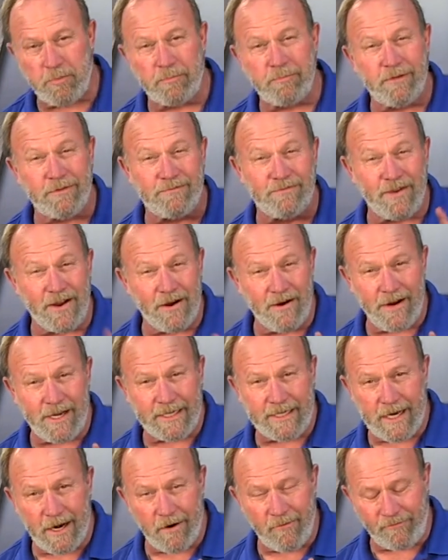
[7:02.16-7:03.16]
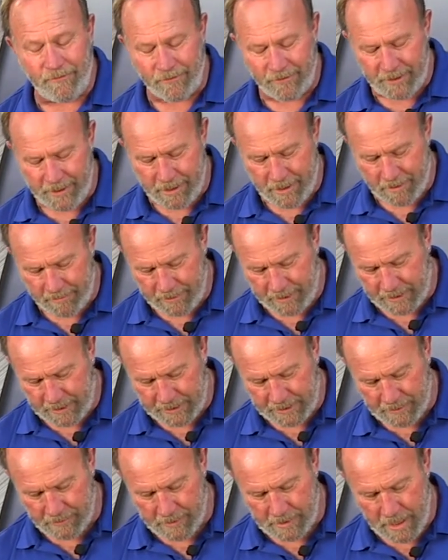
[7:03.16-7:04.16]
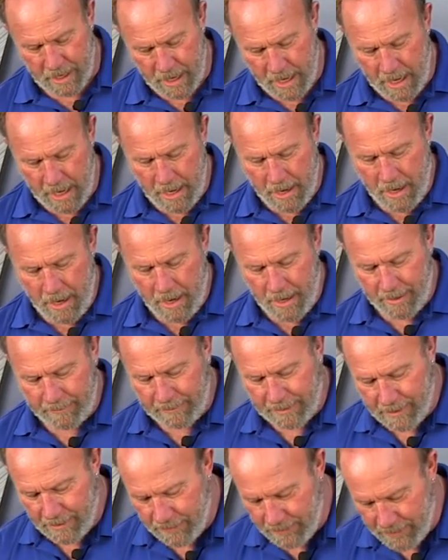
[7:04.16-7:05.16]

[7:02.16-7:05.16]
but be very careful here because I'm going to